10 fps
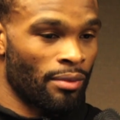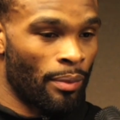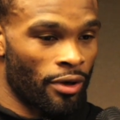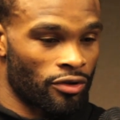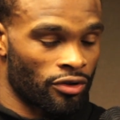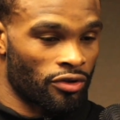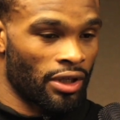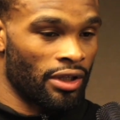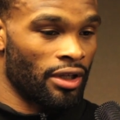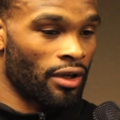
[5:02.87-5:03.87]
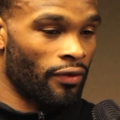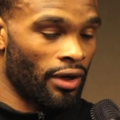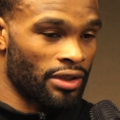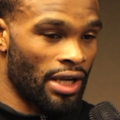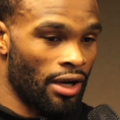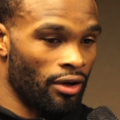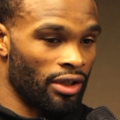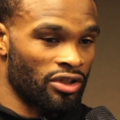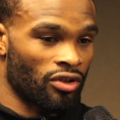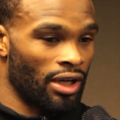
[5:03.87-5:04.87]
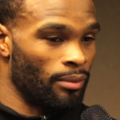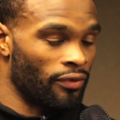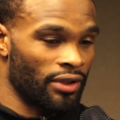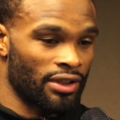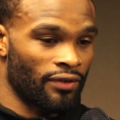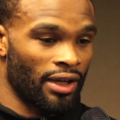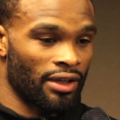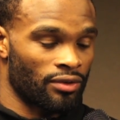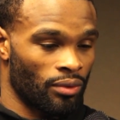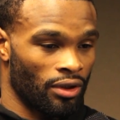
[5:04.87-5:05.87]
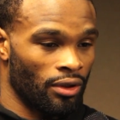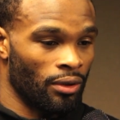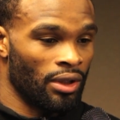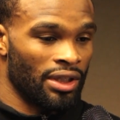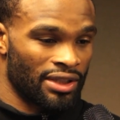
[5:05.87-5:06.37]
my personal trainer, Derek Fairchild, he trained me for this fight as well.